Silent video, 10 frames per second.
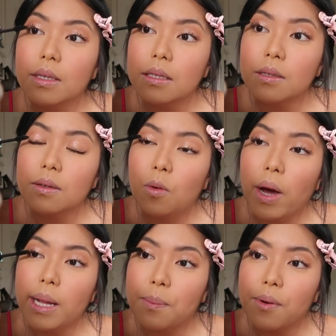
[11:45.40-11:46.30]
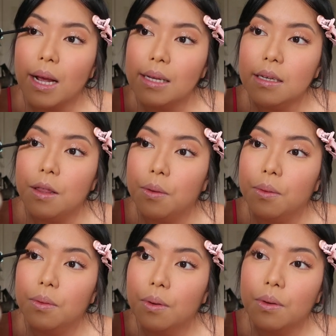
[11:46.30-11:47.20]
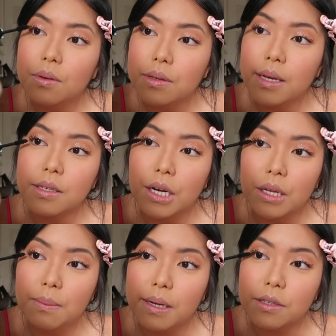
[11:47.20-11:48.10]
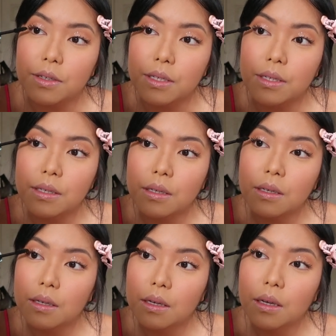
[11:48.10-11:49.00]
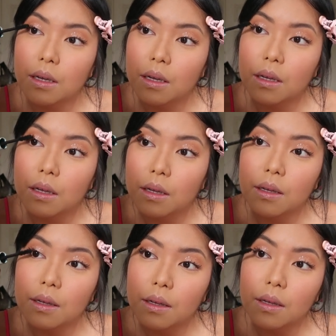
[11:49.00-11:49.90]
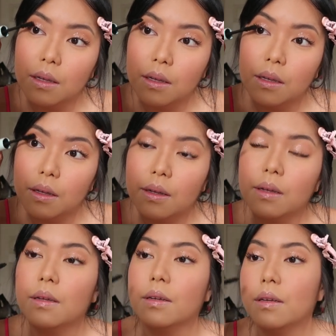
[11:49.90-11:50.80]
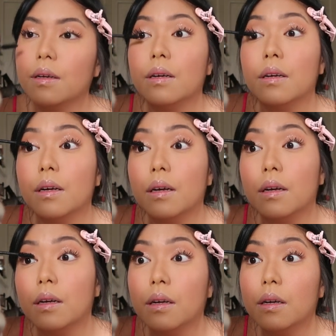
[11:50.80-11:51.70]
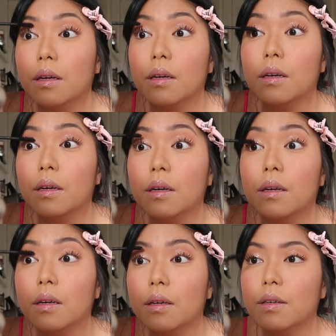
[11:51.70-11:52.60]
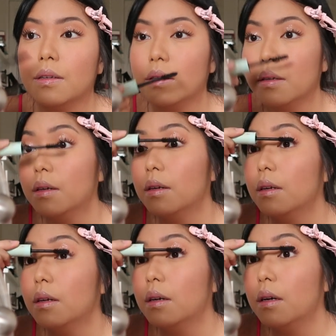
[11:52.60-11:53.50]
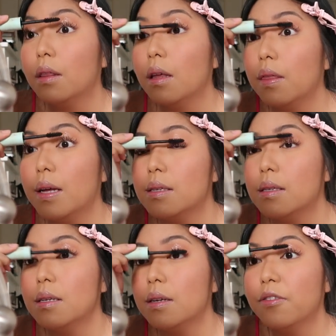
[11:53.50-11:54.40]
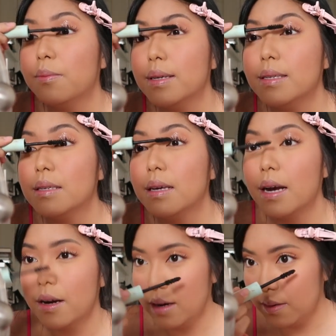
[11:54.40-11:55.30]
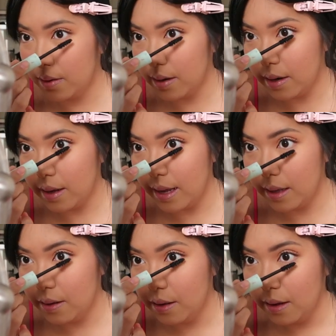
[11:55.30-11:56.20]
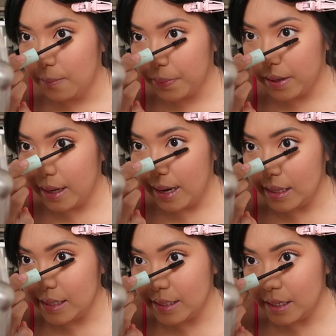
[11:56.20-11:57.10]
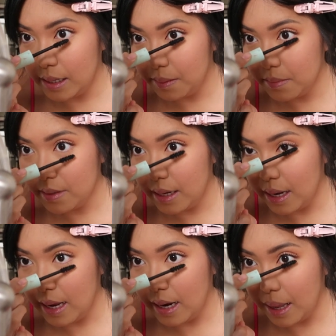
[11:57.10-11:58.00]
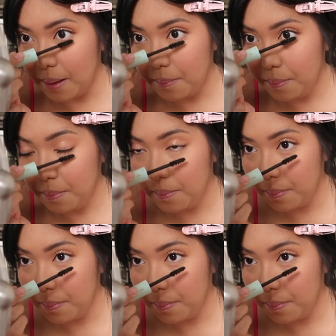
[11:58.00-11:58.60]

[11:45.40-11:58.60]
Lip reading: it's quite pricey though, 600 pesos. I think that's enough mascara. We're gonna add some sa ilalim.